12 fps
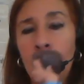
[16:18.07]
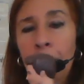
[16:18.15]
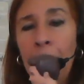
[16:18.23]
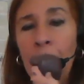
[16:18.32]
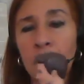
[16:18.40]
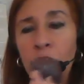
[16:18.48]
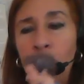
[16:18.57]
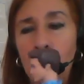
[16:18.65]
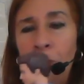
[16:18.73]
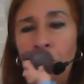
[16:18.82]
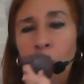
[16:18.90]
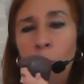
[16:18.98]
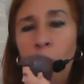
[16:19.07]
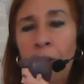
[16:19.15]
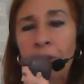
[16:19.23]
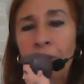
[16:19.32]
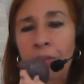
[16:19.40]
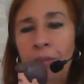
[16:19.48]
Gosh, it's been so
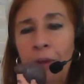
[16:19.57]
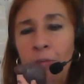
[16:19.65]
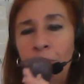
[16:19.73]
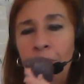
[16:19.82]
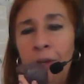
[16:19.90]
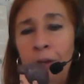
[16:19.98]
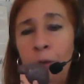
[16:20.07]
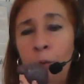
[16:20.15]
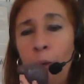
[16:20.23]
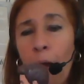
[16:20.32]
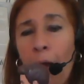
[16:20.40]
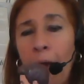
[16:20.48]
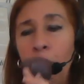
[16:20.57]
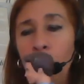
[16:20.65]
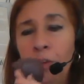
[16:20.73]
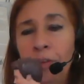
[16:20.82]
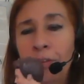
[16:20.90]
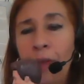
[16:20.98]
long since I've seen you. I
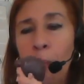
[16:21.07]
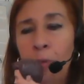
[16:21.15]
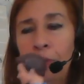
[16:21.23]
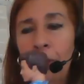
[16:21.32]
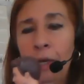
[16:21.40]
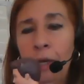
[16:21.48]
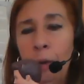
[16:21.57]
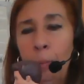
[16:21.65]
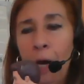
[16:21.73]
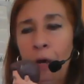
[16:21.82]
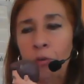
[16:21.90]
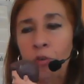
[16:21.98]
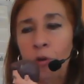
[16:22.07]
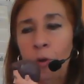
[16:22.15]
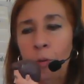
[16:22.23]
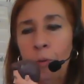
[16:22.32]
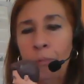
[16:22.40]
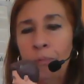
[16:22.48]
couldn't stop thinking about
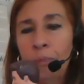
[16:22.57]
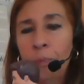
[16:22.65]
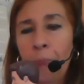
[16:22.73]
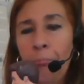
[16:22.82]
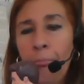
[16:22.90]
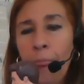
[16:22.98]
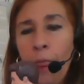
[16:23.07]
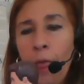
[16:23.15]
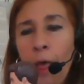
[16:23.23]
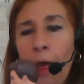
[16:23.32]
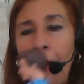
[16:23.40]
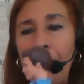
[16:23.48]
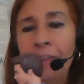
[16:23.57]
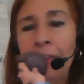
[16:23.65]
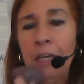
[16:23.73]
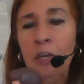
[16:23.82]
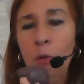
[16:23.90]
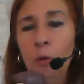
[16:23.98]
you. And I
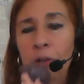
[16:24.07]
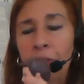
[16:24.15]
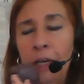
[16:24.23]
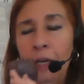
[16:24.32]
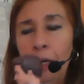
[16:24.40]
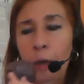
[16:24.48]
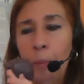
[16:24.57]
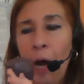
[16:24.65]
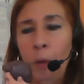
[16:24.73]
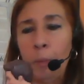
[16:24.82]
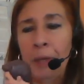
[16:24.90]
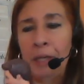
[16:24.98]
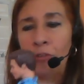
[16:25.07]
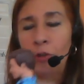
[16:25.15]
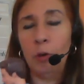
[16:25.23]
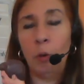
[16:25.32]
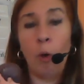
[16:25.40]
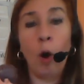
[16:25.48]
think you were thinking about me
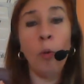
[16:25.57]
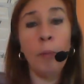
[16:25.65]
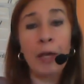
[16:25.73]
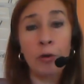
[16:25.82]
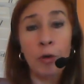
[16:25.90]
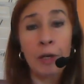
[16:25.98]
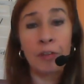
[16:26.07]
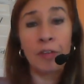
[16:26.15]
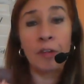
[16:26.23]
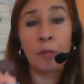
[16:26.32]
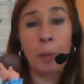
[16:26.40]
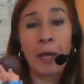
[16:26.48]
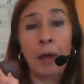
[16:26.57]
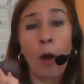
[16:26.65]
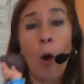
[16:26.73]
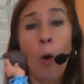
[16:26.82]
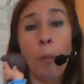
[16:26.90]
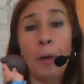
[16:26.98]
too. Oh my goodness, he's being
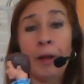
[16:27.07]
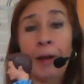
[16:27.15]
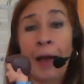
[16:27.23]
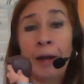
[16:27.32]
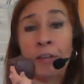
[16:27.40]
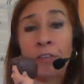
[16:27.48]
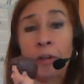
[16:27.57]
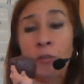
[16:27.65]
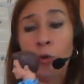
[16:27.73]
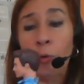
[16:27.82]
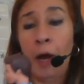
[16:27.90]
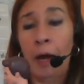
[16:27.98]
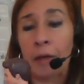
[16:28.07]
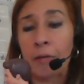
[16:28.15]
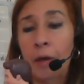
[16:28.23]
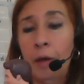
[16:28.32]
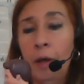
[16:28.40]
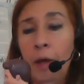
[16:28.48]
open and honest and direct.
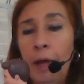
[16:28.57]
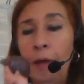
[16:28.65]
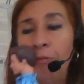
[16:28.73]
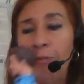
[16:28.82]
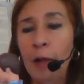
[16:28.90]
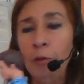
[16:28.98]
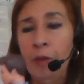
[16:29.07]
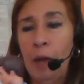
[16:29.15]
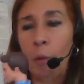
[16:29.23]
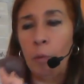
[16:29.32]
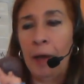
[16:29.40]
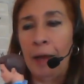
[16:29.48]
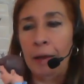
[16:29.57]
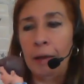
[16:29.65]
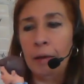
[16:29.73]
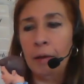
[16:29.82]
It felt that way.